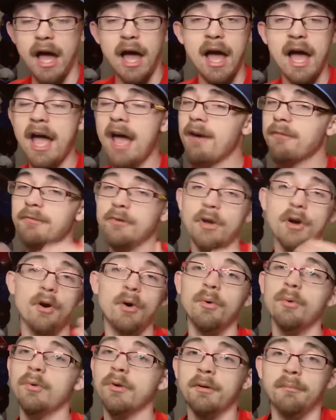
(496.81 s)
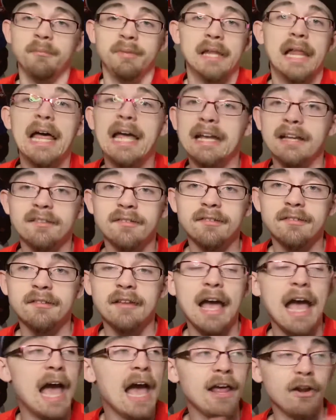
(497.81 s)
I have no complaints
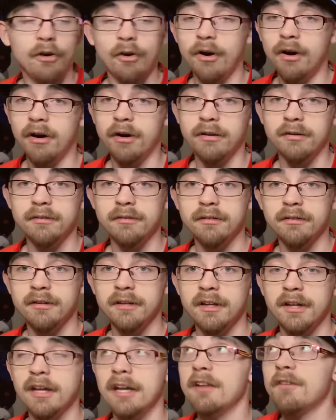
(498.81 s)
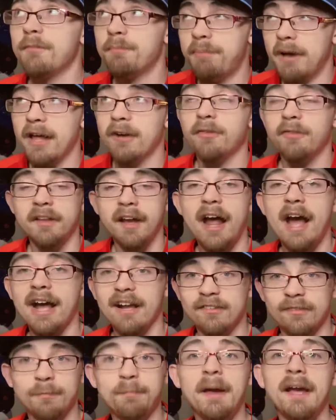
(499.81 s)
at all. It's better than I
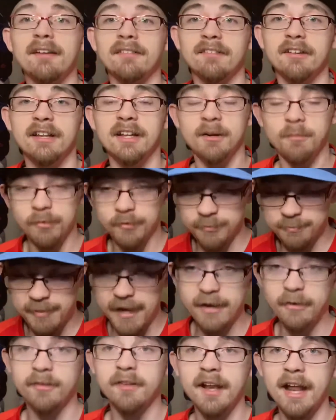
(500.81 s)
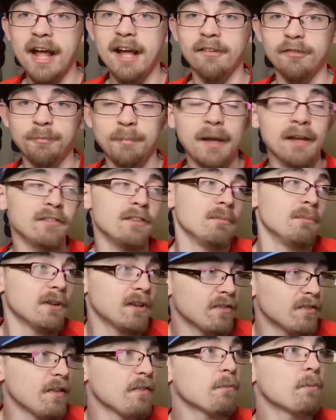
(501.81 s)
expected. It was better than I expected
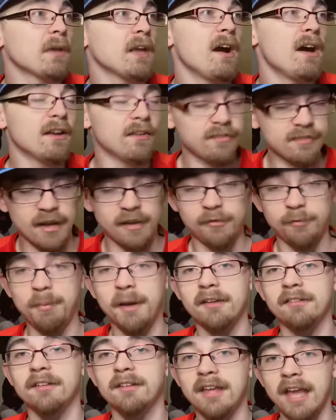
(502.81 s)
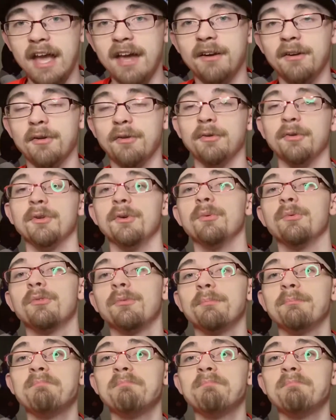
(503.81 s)
because let's be honest, I expected Canada to lose.